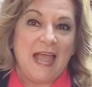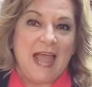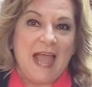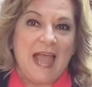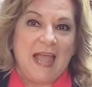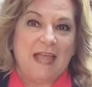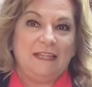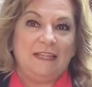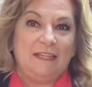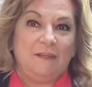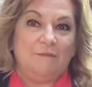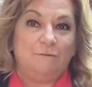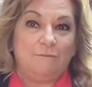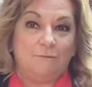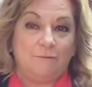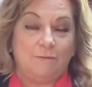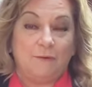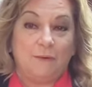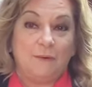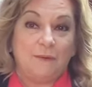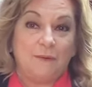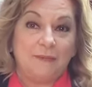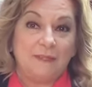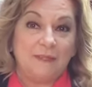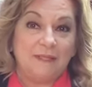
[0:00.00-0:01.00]
and then
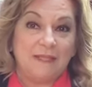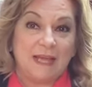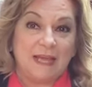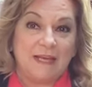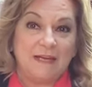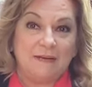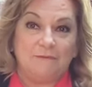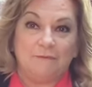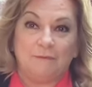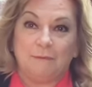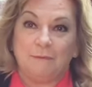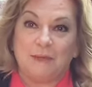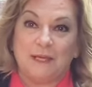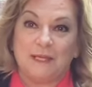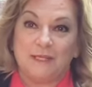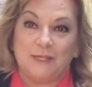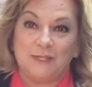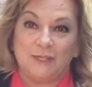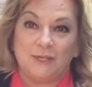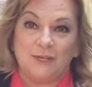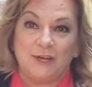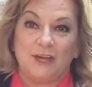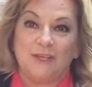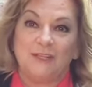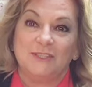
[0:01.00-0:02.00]
forward that
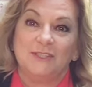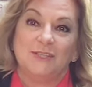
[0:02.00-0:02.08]
information on